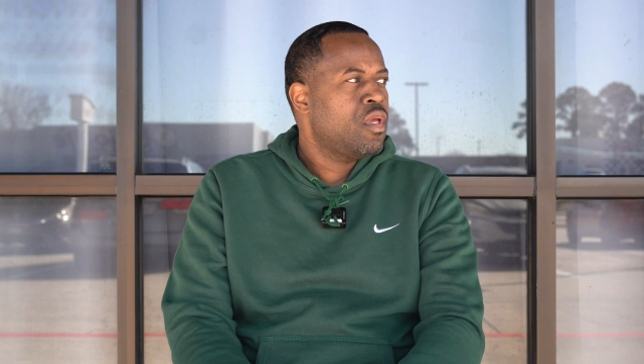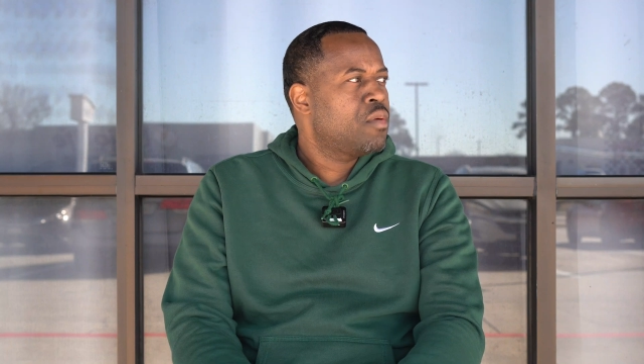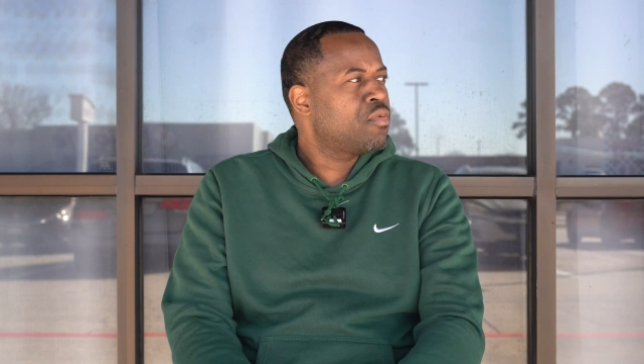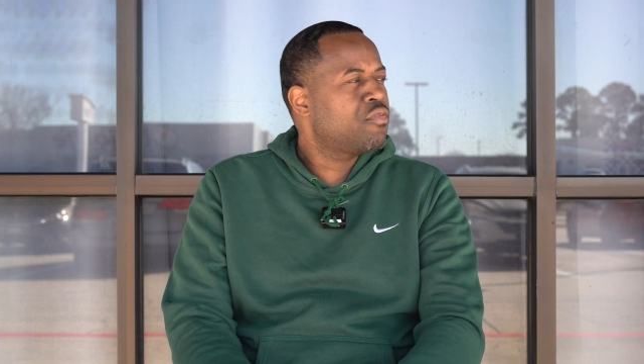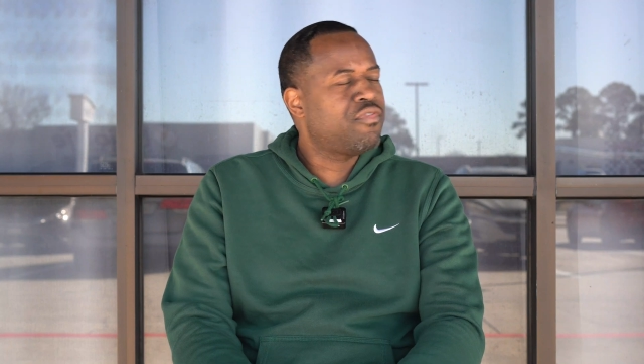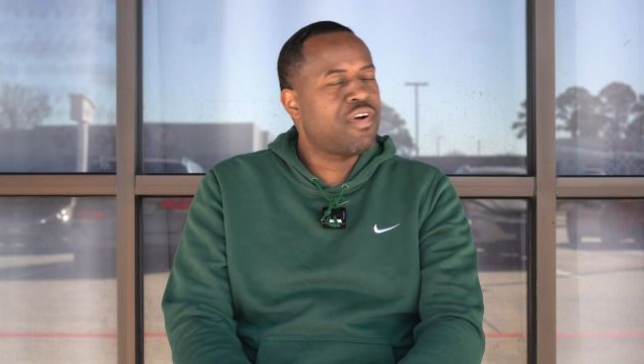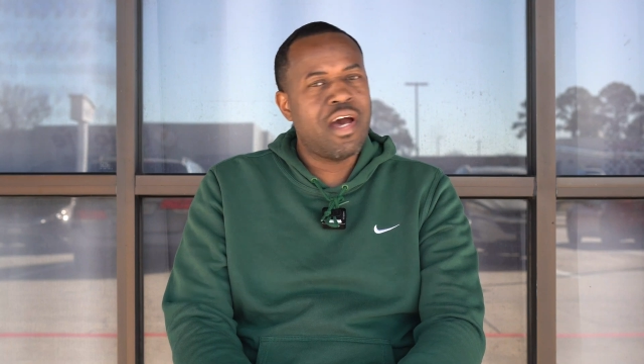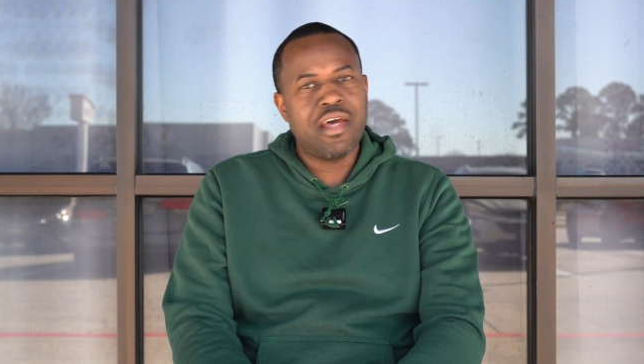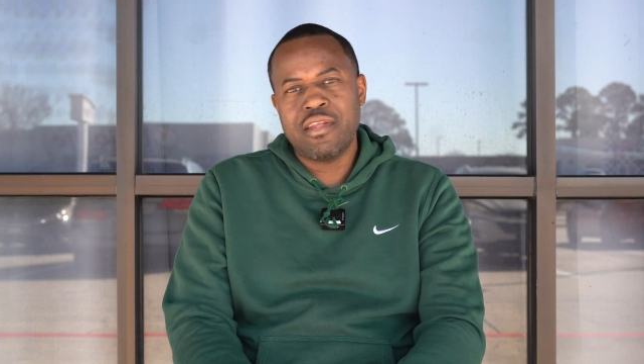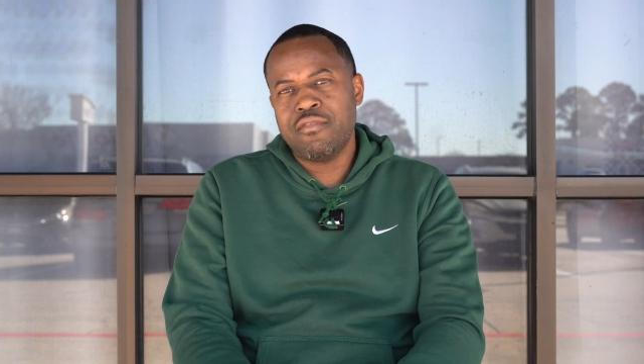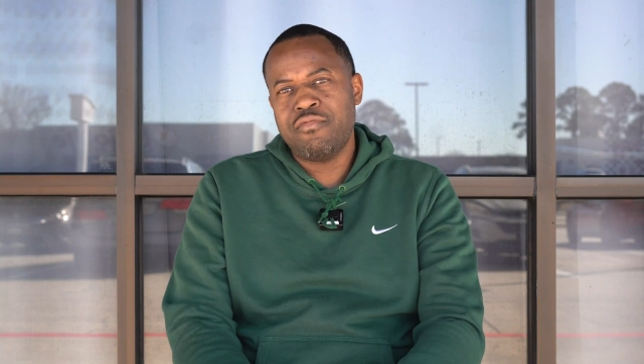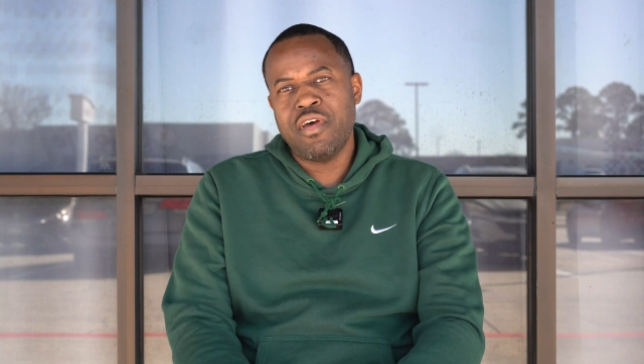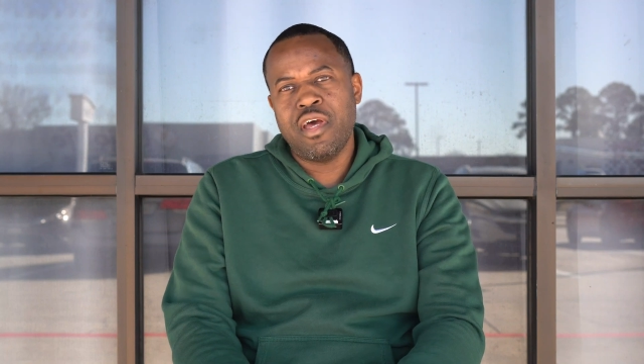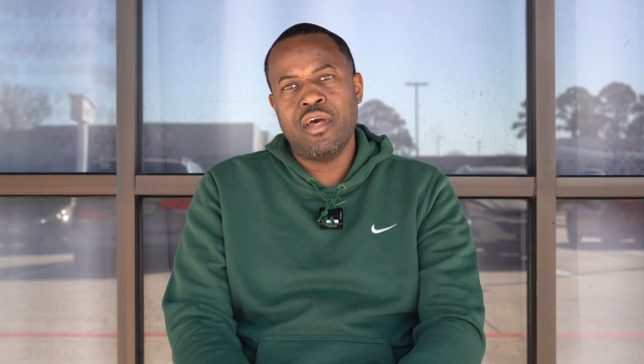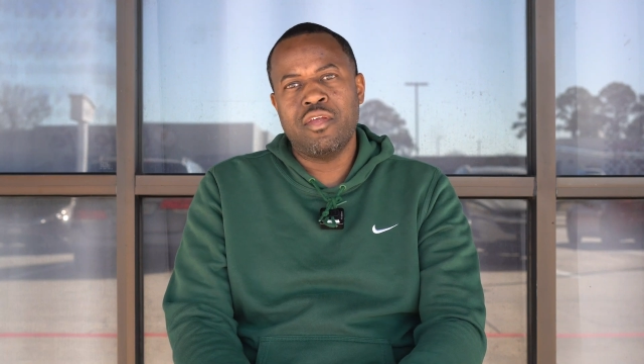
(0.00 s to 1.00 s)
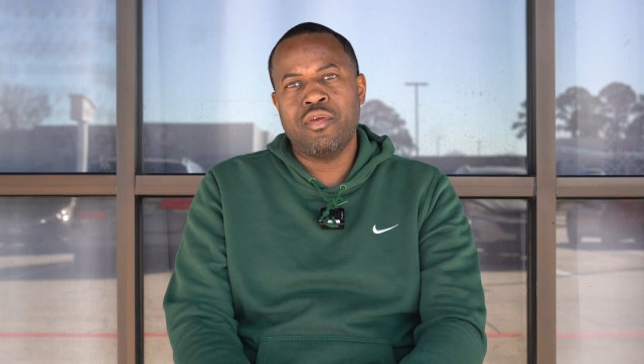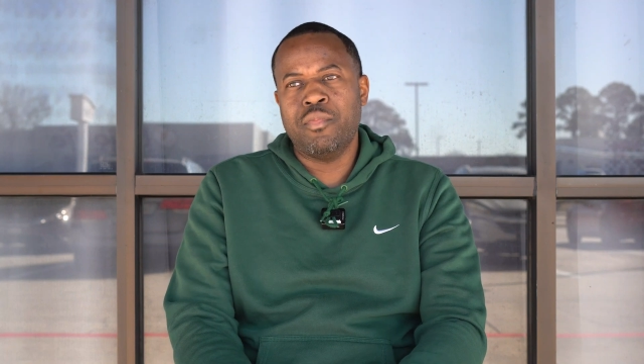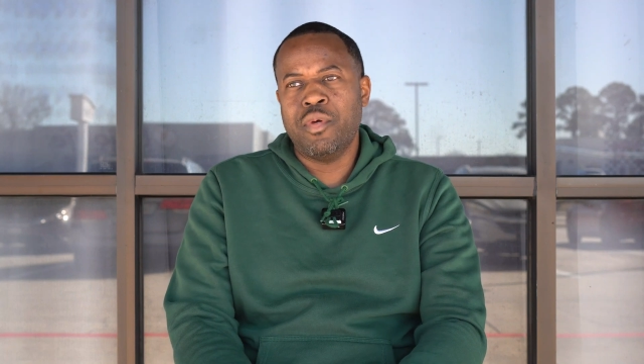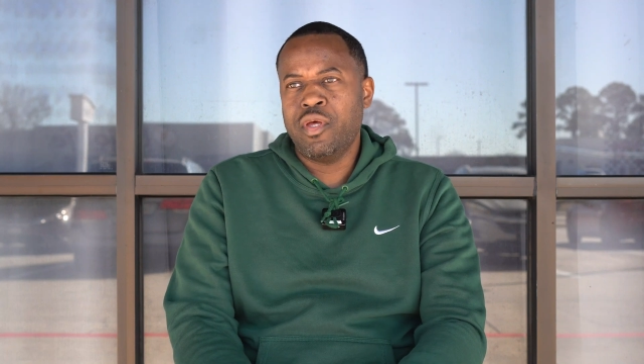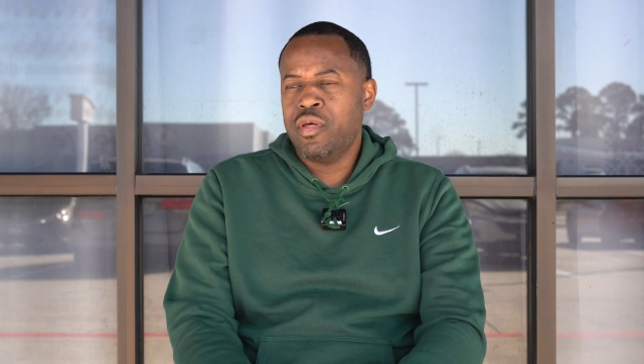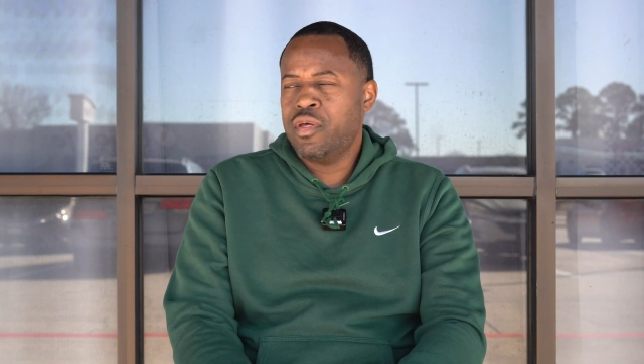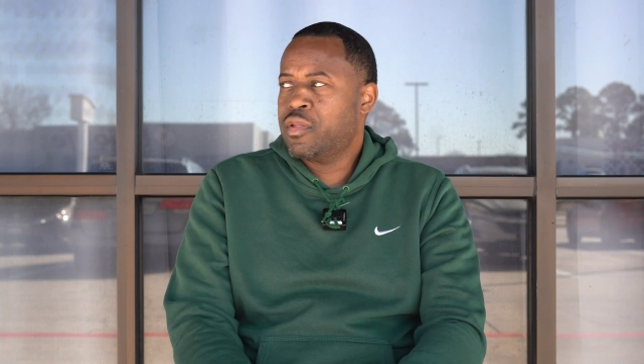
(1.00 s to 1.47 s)
provide that value,
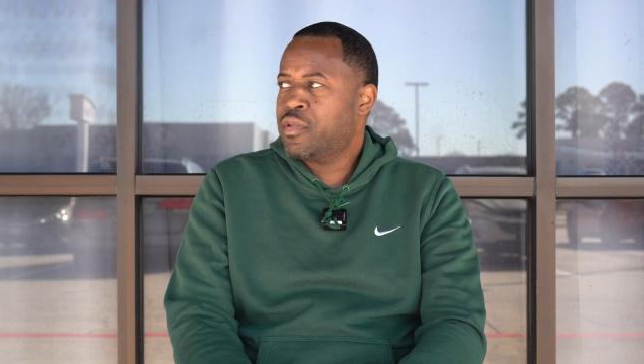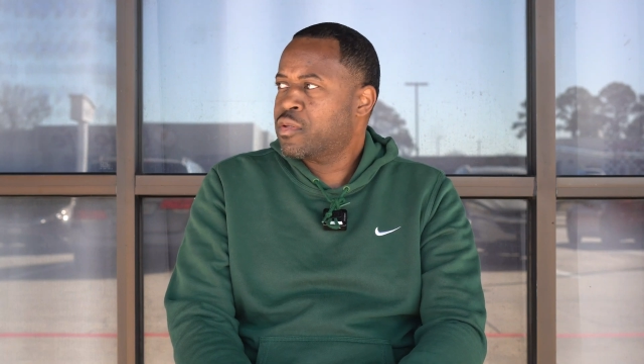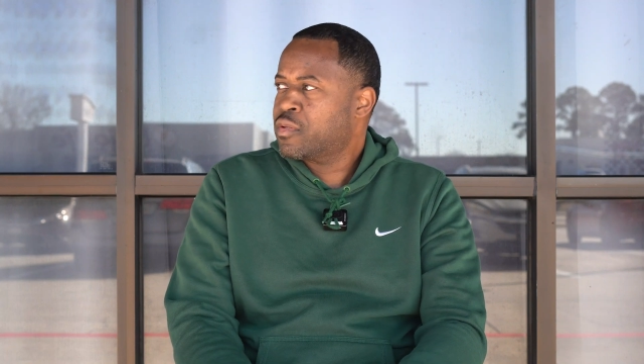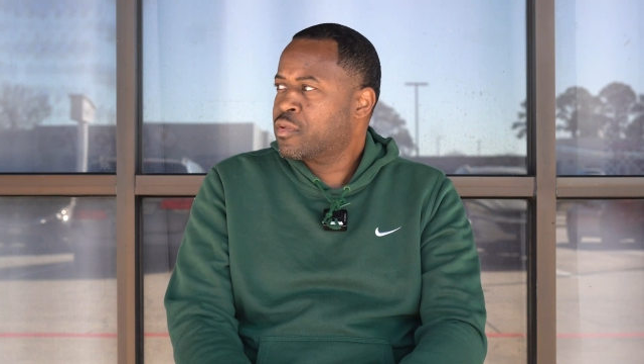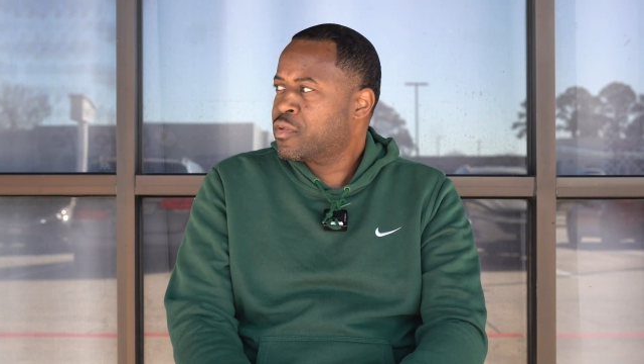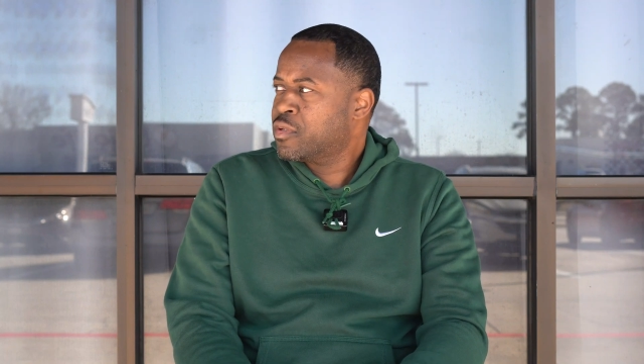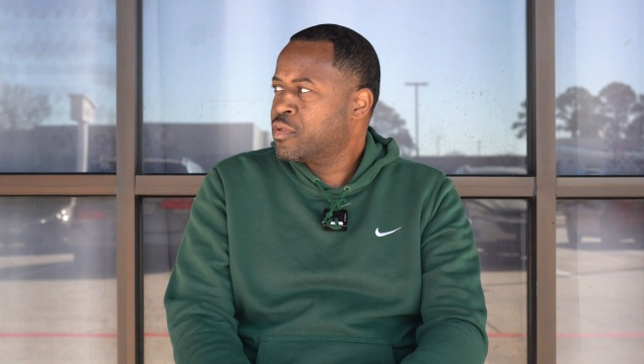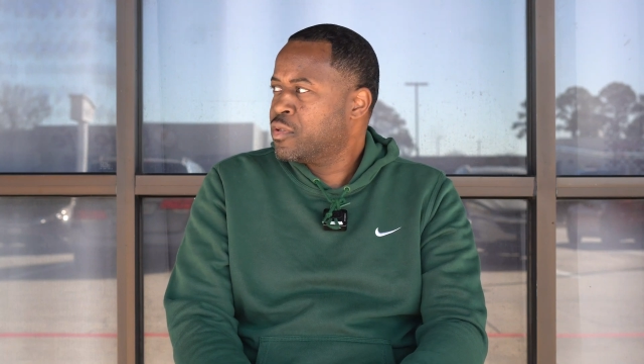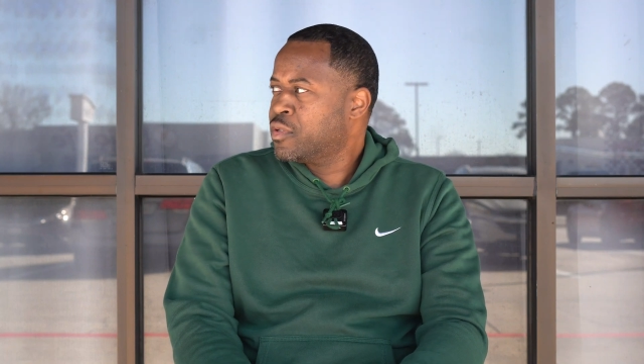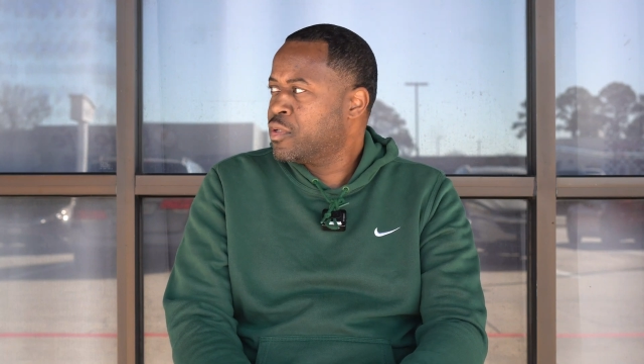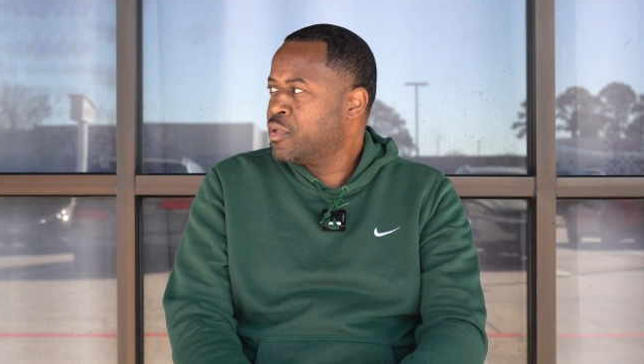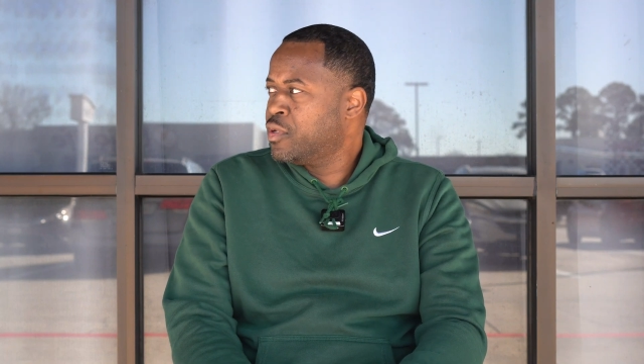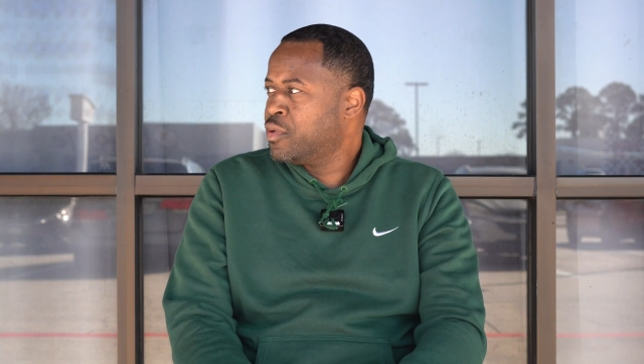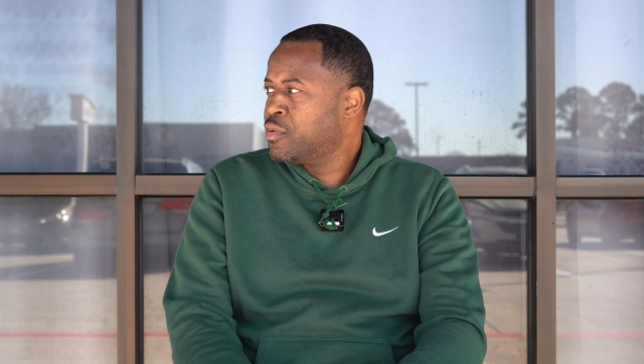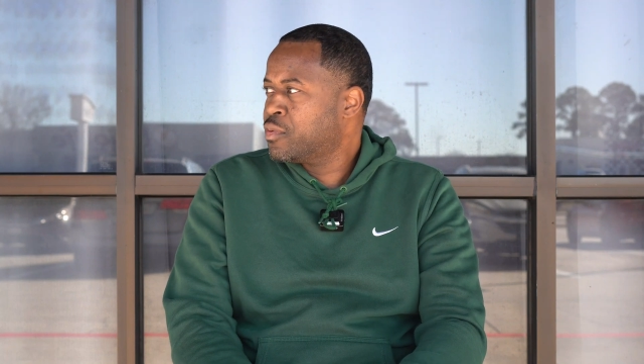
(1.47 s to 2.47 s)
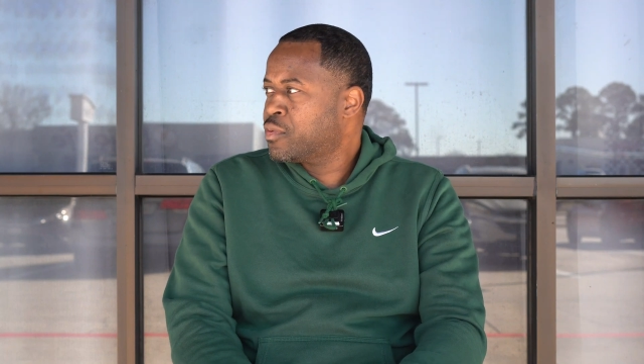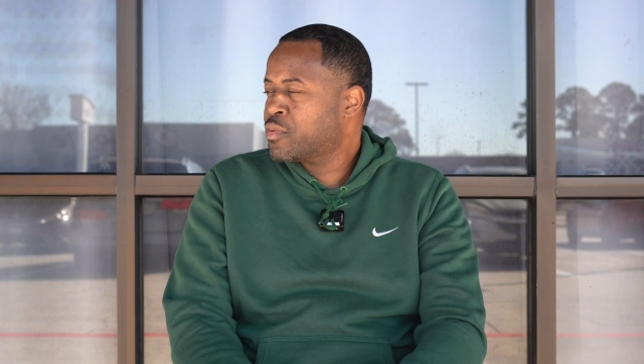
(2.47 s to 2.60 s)
man, you know?